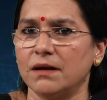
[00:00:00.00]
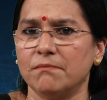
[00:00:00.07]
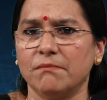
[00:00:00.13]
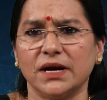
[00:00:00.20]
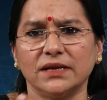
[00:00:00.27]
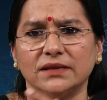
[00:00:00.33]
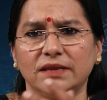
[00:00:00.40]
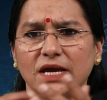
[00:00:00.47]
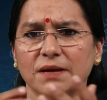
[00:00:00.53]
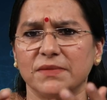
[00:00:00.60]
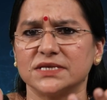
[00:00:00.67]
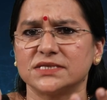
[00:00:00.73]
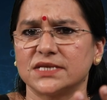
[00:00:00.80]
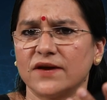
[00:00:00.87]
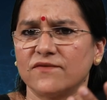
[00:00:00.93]
but they
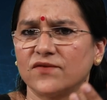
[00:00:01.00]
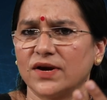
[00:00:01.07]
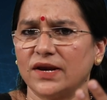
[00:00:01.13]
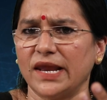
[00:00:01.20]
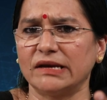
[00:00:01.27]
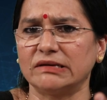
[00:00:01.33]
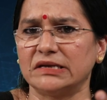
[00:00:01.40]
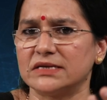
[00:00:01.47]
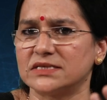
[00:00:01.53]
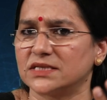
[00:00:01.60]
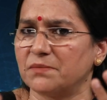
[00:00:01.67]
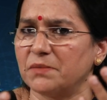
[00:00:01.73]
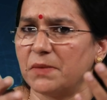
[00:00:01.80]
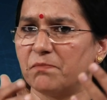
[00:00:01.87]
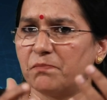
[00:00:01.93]
must have collected
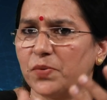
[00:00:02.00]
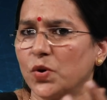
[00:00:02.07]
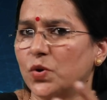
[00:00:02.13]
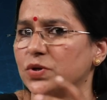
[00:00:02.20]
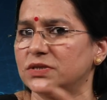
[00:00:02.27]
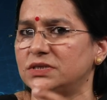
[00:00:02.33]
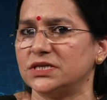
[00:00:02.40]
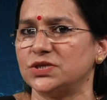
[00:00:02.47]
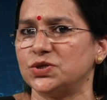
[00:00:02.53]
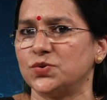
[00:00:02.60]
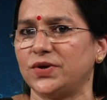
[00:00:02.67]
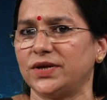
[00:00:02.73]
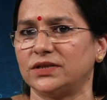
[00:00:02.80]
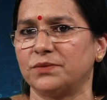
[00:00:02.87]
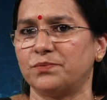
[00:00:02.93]
some impurity
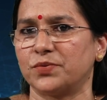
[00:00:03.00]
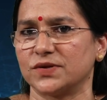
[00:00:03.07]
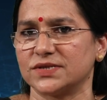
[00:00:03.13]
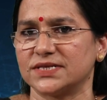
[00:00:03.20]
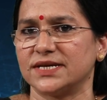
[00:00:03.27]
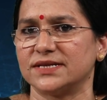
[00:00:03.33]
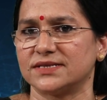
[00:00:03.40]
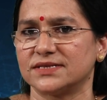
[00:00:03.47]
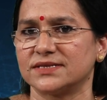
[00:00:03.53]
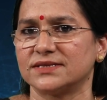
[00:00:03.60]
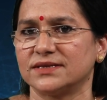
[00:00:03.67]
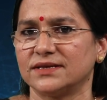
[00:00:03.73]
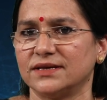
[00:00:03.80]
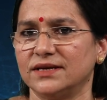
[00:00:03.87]
during the process.